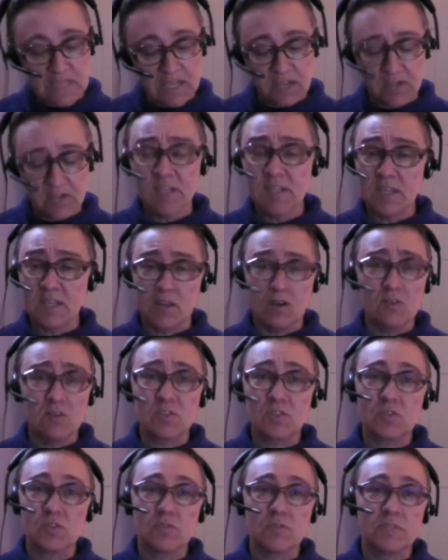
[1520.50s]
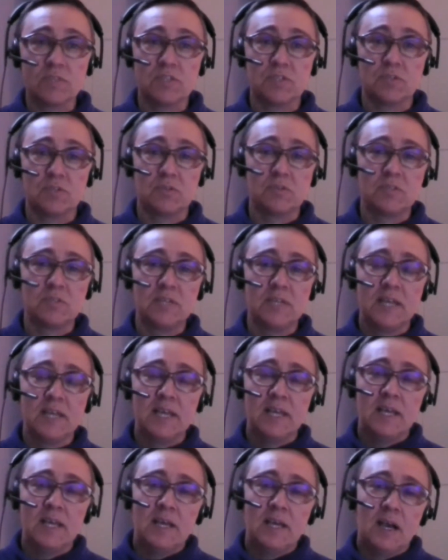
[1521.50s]
Cutting a long story short,
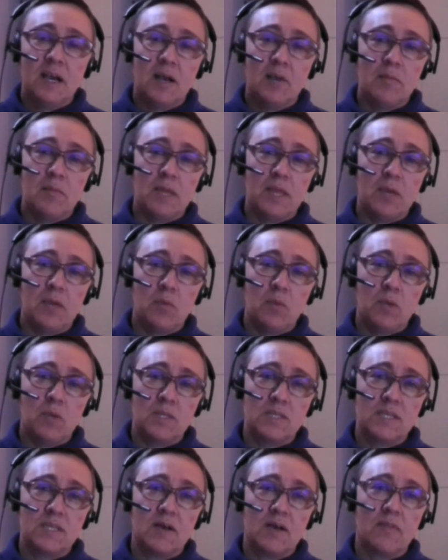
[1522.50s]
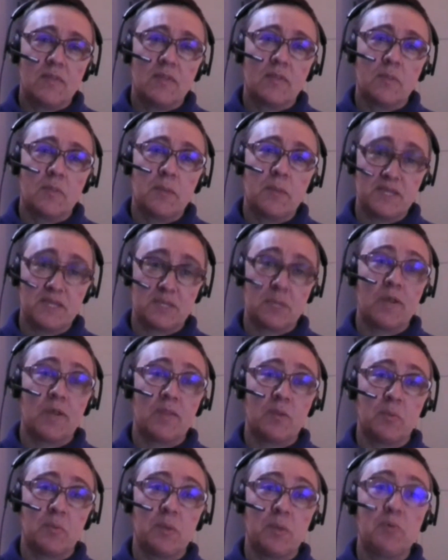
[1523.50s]
it worked out that the best
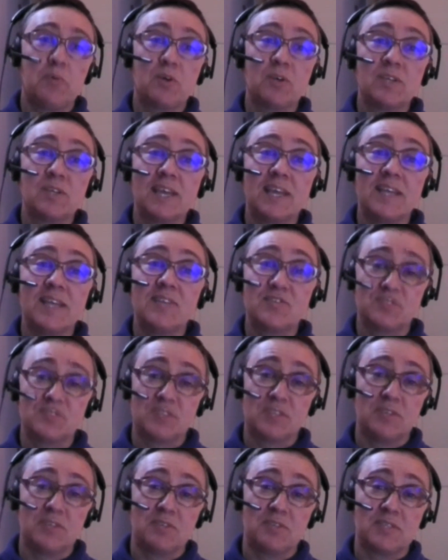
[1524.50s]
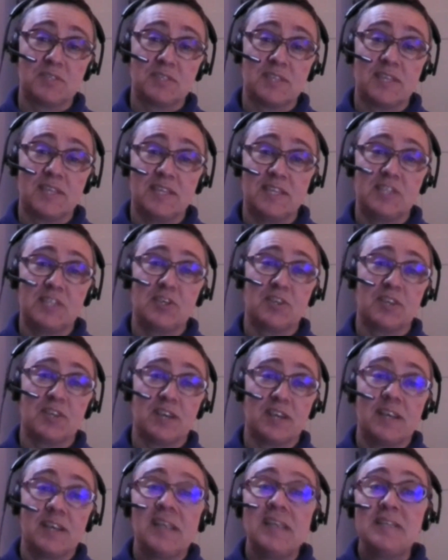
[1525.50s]
way that people could introduce each
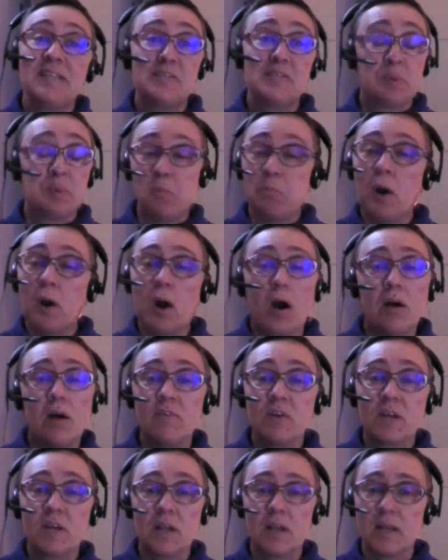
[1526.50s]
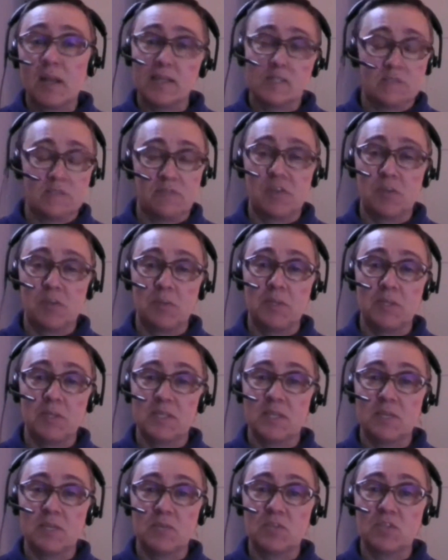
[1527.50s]
other to being part of a collective
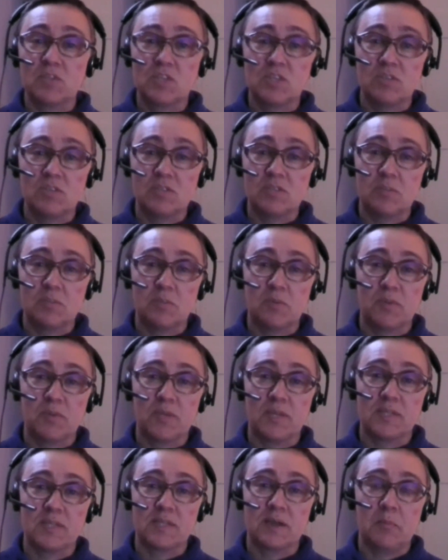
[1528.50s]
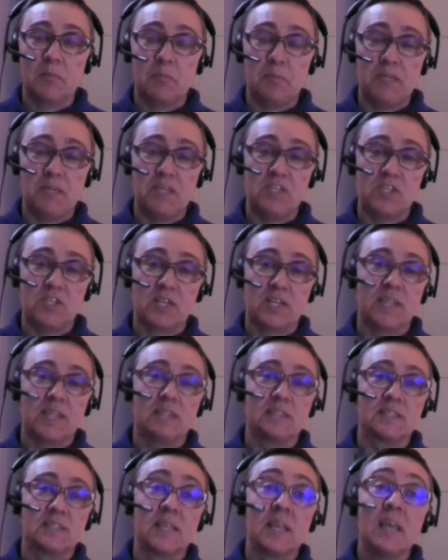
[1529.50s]
community was to do simple things like beach
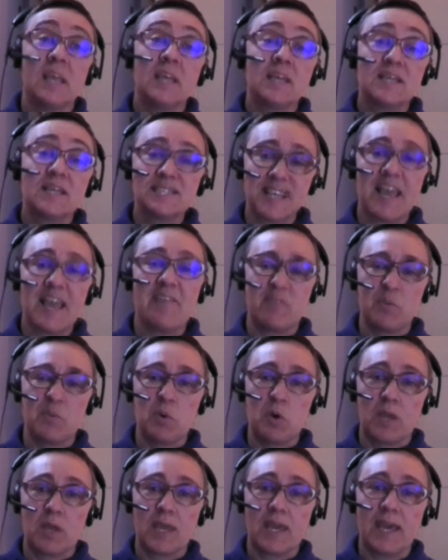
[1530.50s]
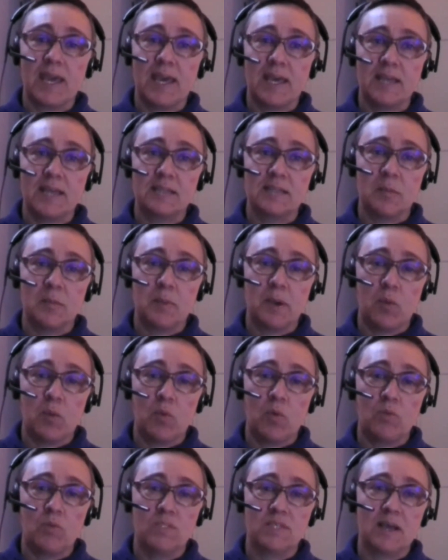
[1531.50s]
cleans, because everyone cared
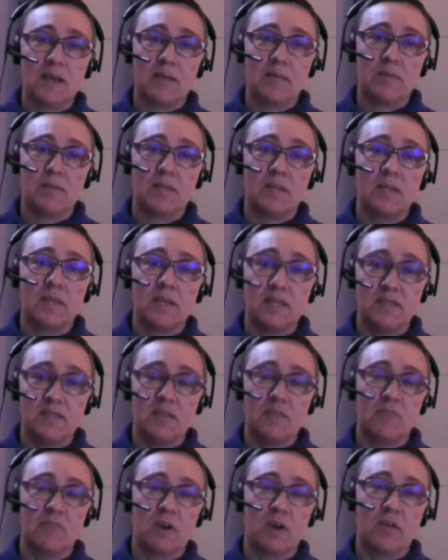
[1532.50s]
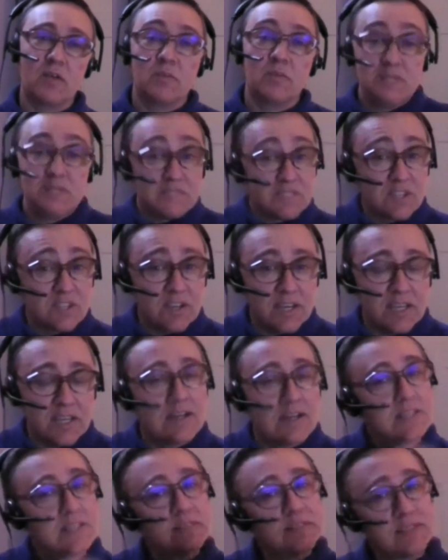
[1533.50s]
about what was happening in the environment. Tiny
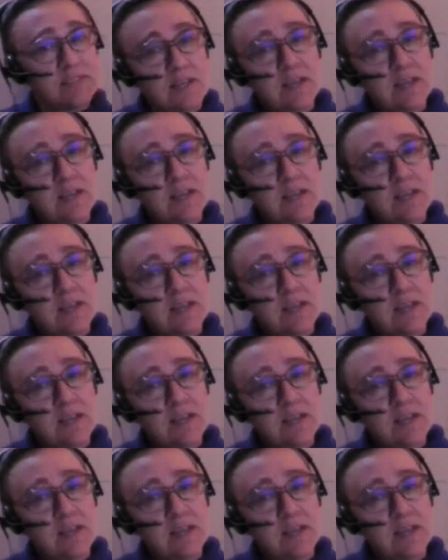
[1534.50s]
island,